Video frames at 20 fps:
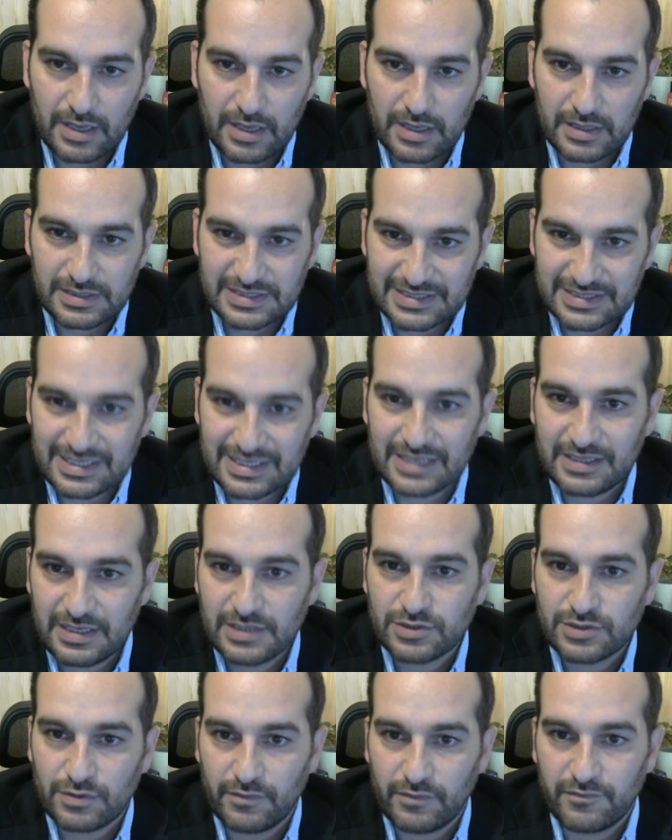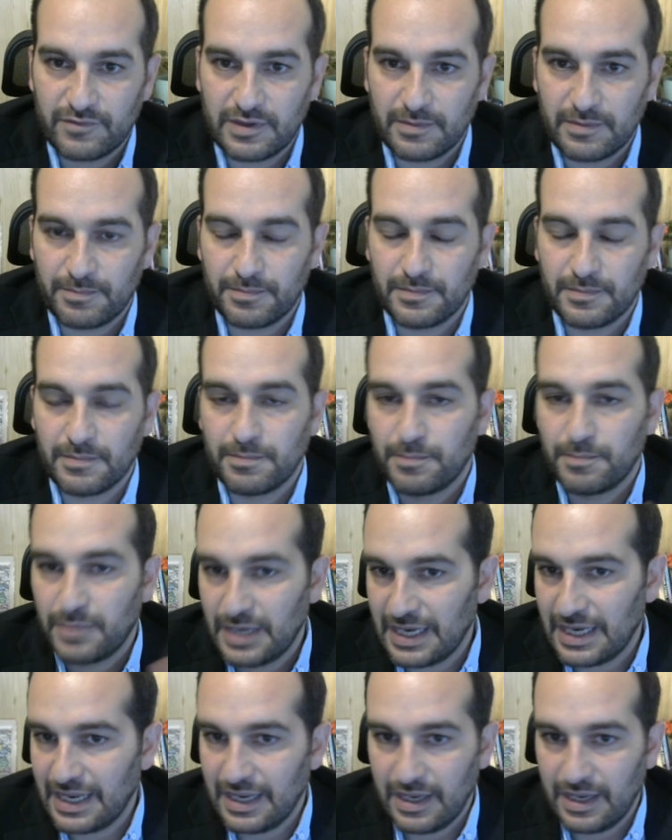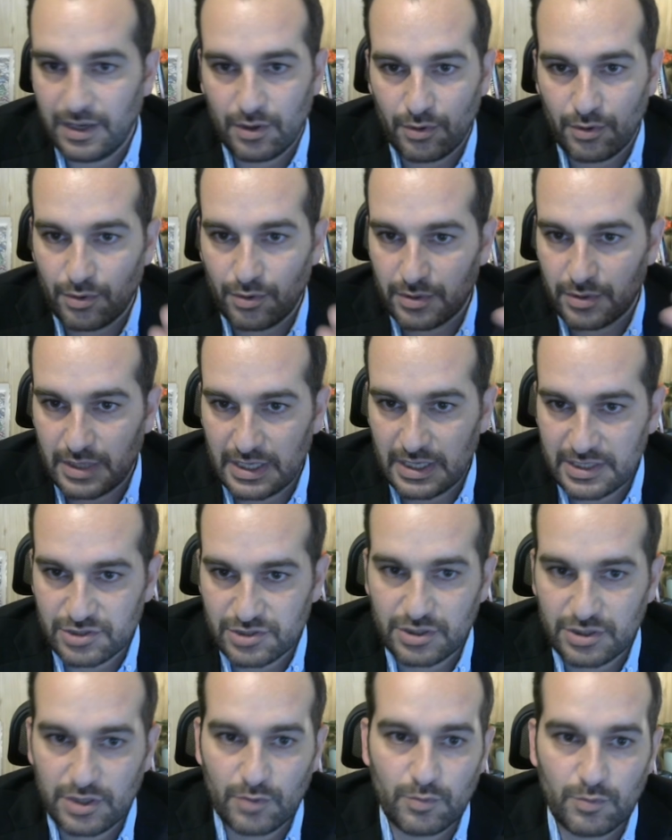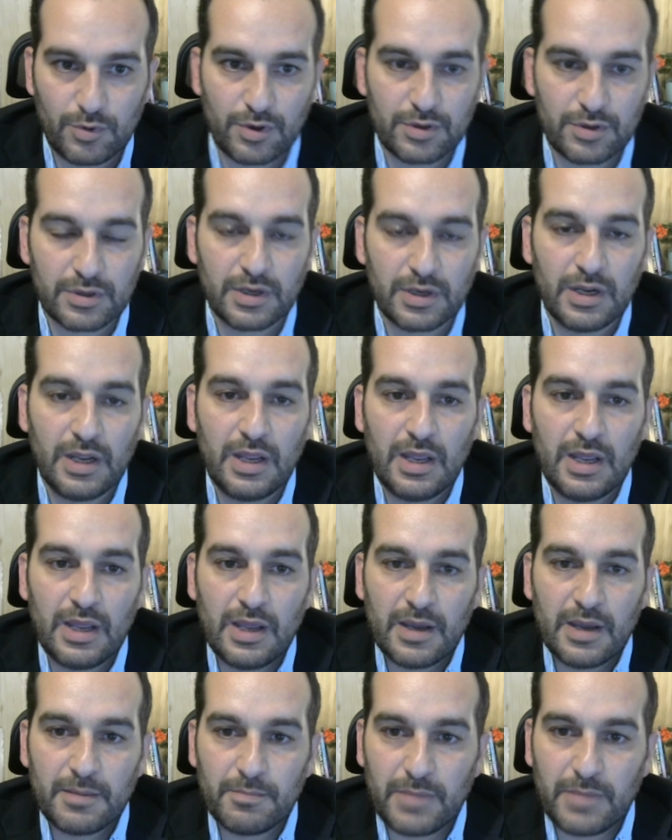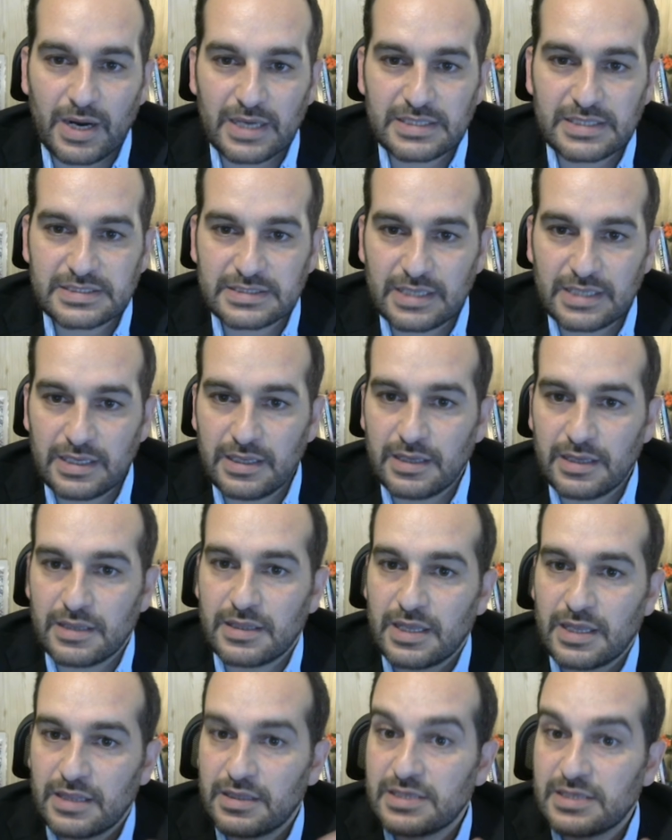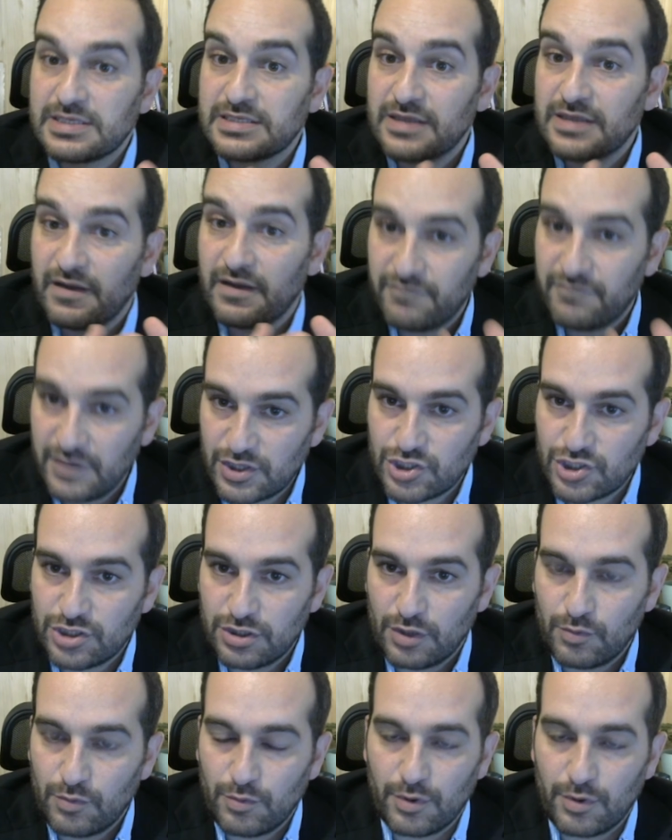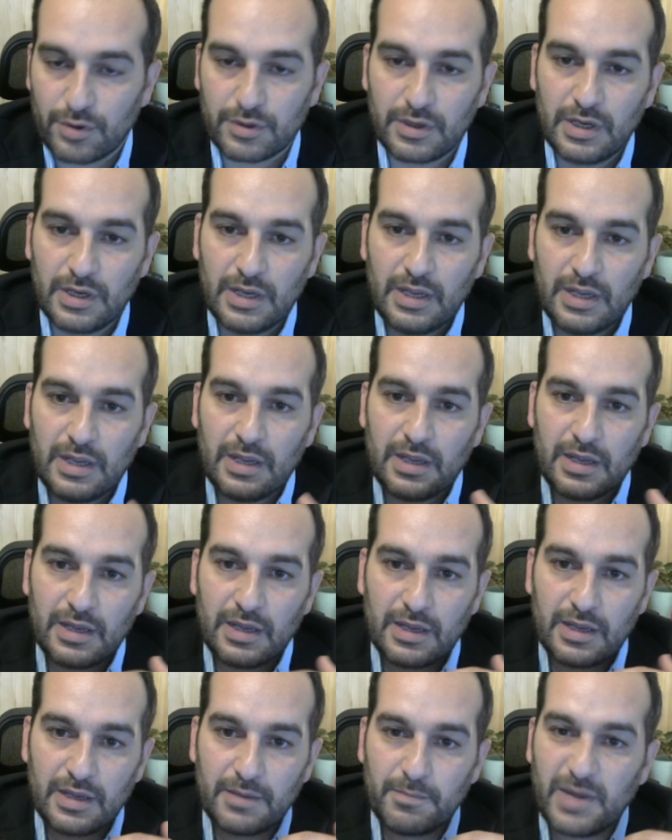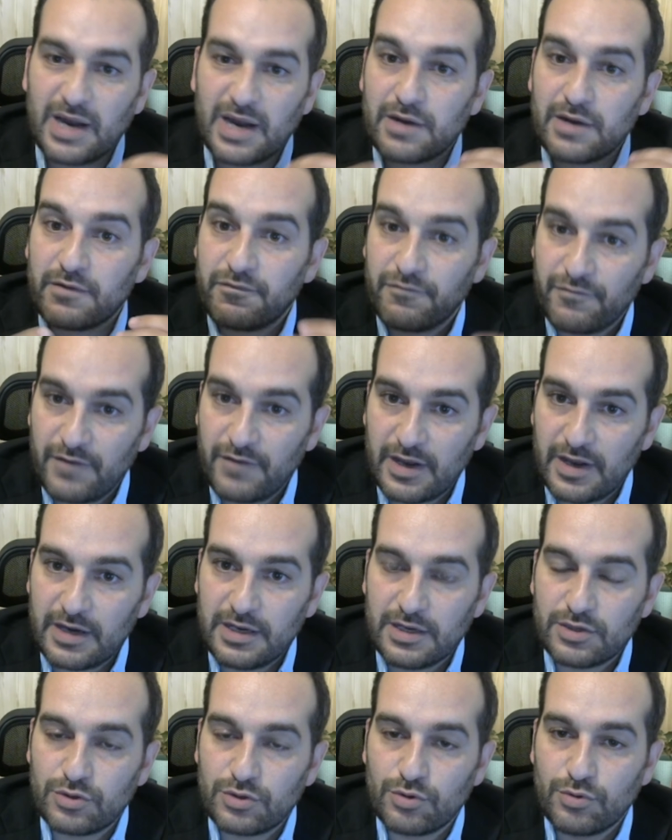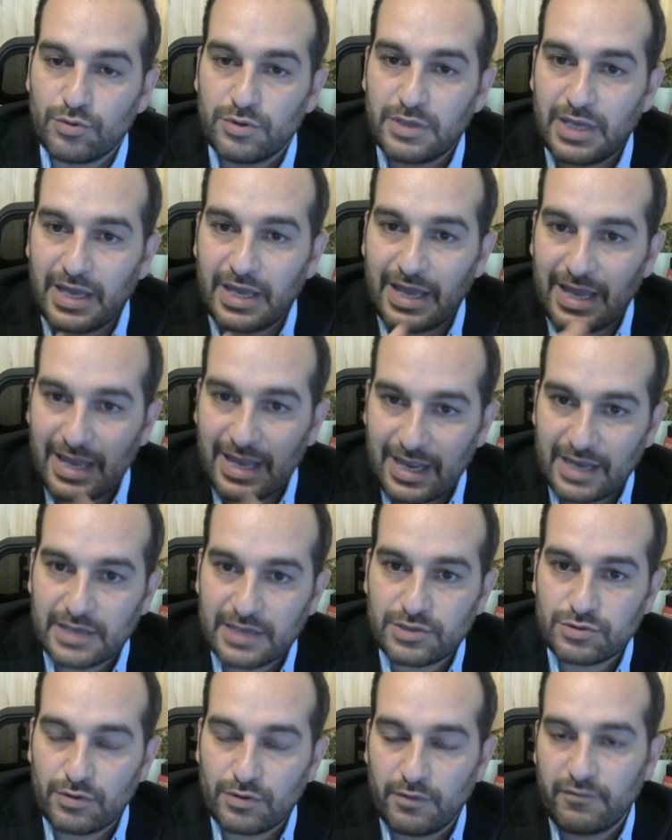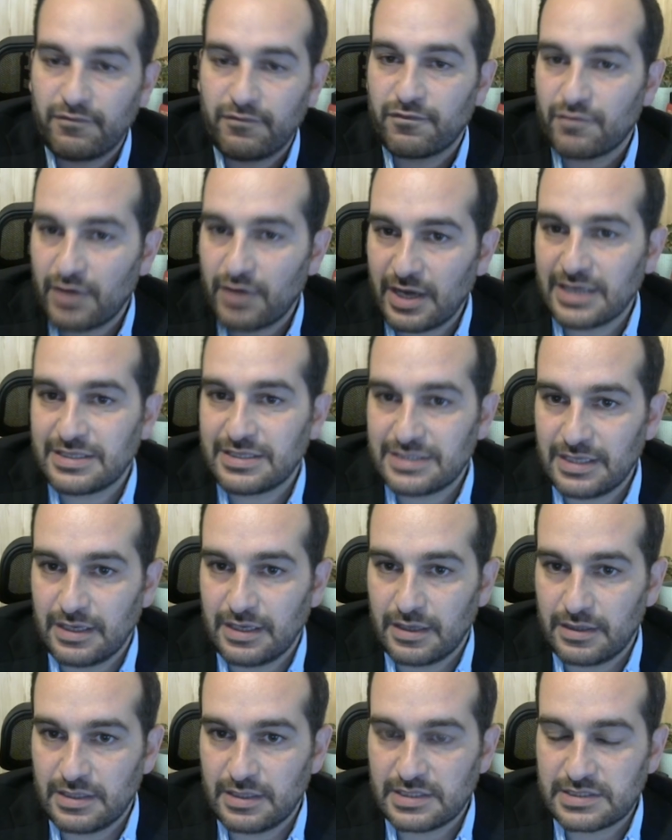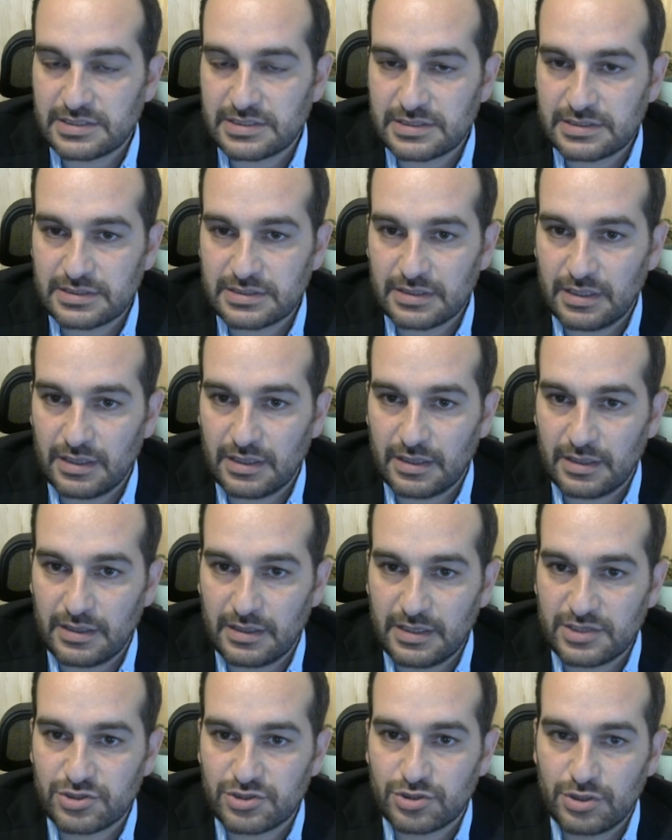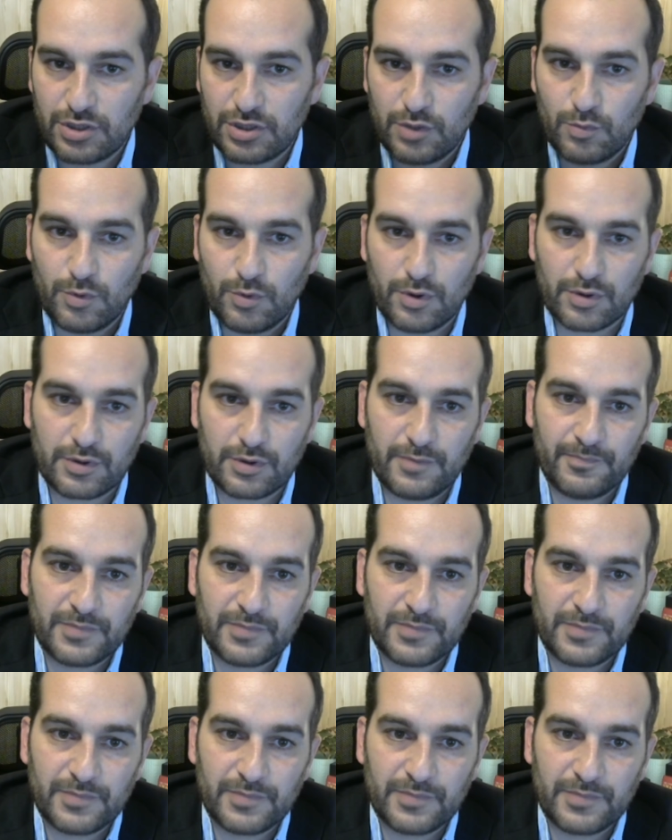settings of the play or the literary work by saying that this is a fictional work, by referring to the act of writing this literary work.